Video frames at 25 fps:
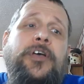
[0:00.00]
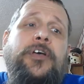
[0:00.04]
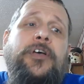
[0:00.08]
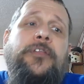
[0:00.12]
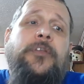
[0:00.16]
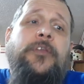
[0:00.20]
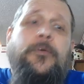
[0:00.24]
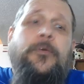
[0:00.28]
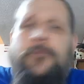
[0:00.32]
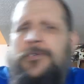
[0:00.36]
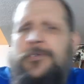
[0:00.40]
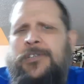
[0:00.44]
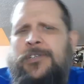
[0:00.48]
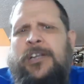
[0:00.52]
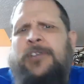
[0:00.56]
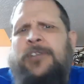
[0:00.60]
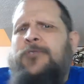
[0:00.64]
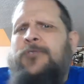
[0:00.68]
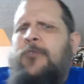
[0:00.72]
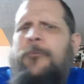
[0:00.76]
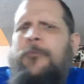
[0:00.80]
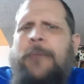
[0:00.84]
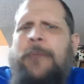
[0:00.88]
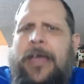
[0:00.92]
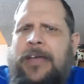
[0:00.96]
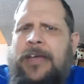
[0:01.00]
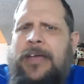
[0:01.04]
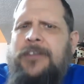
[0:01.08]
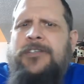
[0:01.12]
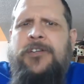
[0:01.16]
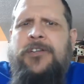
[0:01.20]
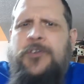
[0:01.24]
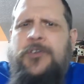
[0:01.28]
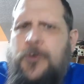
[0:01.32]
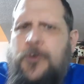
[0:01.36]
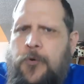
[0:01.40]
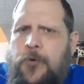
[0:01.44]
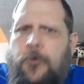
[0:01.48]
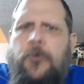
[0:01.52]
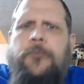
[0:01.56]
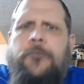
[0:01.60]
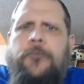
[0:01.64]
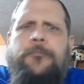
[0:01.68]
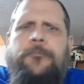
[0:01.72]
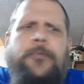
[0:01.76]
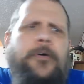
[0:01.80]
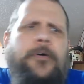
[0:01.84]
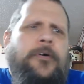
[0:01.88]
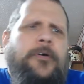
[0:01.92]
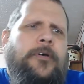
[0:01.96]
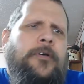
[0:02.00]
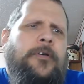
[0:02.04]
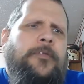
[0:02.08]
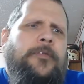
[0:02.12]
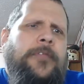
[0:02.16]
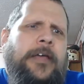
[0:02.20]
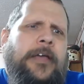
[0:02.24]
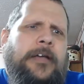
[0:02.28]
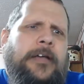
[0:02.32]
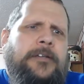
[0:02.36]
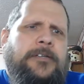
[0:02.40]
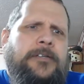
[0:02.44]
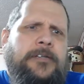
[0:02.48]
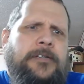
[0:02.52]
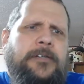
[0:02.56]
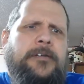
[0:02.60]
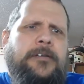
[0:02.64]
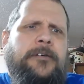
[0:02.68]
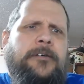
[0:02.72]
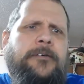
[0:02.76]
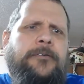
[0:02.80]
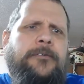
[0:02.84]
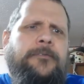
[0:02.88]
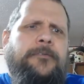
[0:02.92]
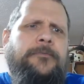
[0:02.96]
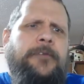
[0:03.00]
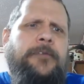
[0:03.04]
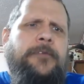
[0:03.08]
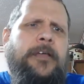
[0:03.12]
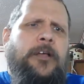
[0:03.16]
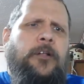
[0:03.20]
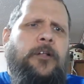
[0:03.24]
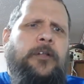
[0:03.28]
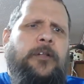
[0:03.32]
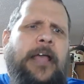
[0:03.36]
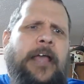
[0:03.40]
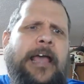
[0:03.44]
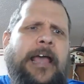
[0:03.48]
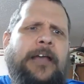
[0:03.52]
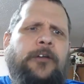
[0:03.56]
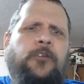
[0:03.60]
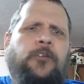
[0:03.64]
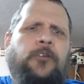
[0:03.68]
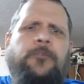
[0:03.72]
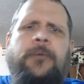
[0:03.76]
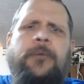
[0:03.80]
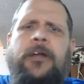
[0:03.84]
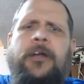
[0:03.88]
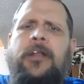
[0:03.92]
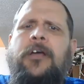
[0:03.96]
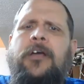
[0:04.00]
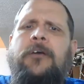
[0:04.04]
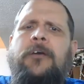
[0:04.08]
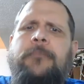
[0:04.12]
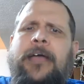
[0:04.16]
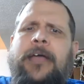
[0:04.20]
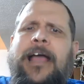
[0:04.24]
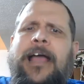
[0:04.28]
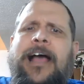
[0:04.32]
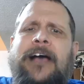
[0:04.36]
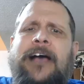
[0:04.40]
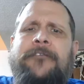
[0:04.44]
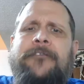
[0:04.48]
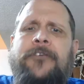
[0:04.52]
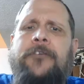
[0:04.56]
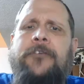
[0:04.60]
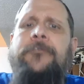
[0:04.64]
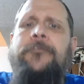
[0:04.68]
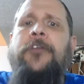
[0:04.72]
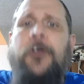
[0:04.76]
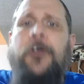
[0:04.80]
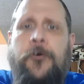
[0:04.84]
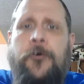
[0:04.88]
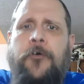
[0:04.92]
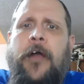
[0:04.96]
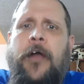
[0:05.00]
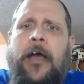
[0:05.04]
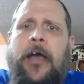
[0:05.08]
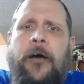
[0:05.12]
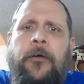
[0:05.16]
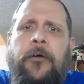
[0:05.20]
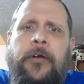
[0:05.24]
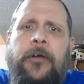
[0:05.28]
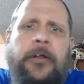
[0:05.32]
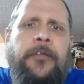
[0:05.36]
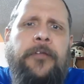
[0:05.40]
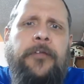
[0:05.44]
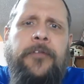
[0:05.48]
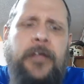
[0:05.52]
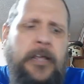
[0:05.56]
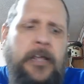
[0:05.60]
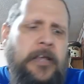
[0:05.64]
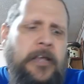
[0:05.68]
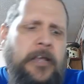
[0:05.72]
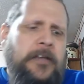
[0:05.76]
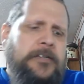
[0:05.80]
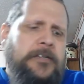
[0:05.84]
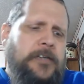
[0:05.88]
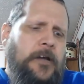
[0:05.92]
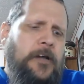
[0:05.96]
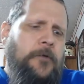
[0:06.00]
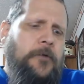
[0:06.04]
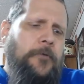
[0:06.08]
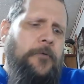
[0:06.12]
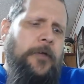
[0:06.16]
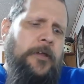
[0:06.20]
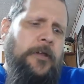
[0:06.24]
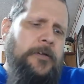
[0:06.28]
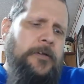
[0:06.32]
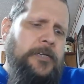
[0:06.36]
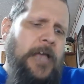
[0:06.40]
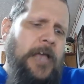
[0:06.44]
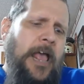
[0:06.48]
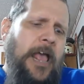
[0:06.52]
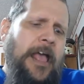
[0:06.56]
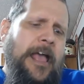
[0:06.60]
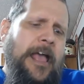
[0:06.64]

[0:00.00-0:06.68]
There were central banks in Europe that handled money on behalf of the crown, the kings and queens.